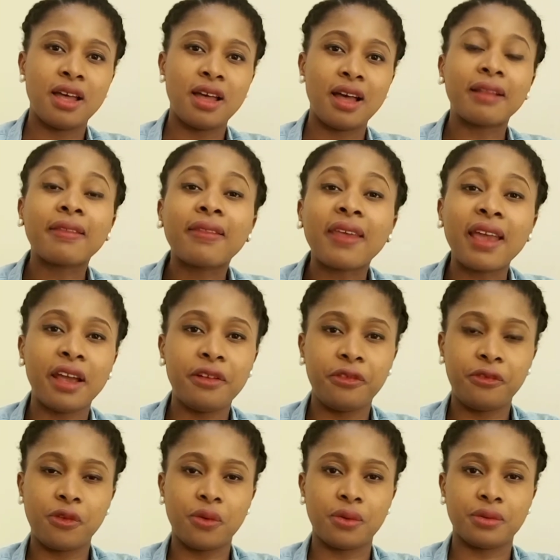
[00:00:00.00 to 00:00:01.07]
and cared
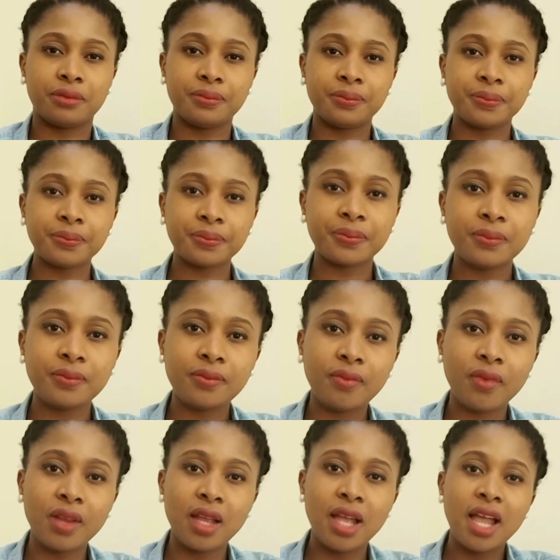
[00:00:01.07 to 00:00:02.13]
for.
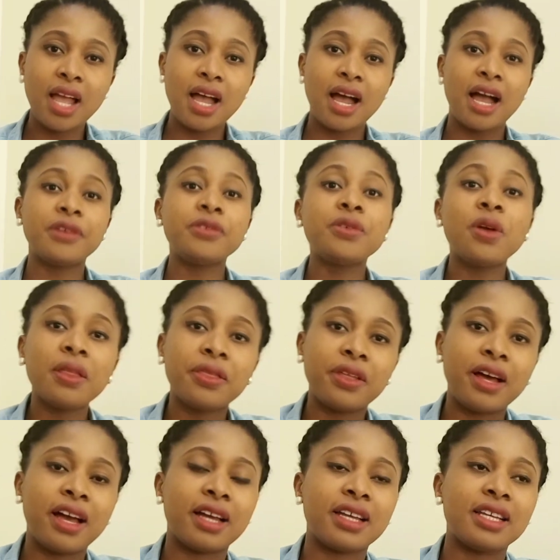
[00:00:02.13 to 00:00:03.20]

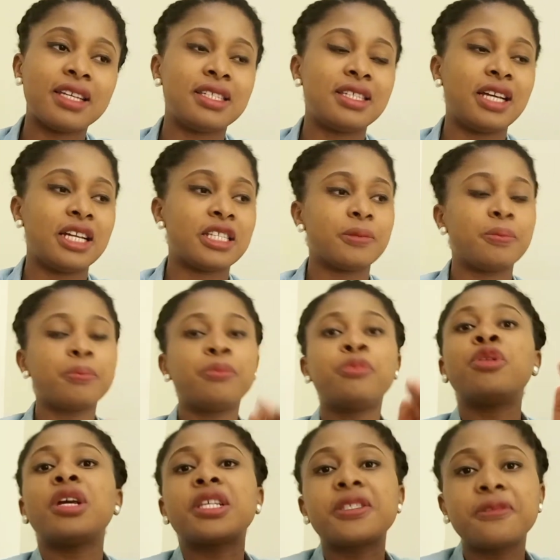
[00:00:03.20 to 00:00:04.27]
Another is that
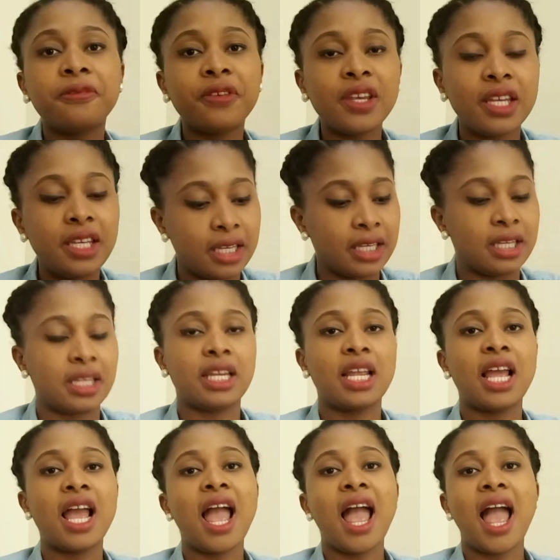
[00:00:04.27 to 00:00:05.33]
breastfeeding
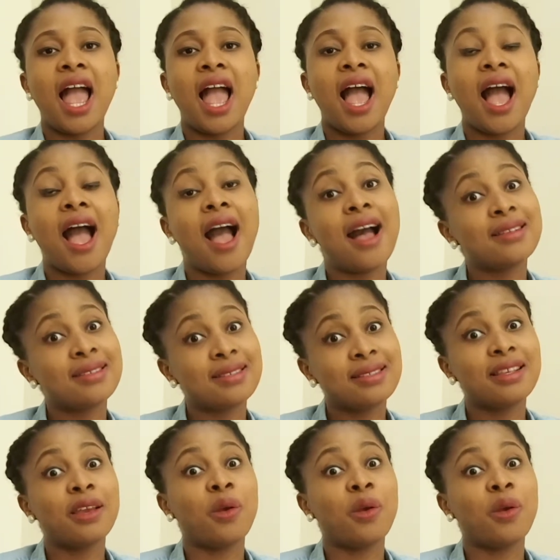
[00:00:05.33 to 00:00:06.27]
has a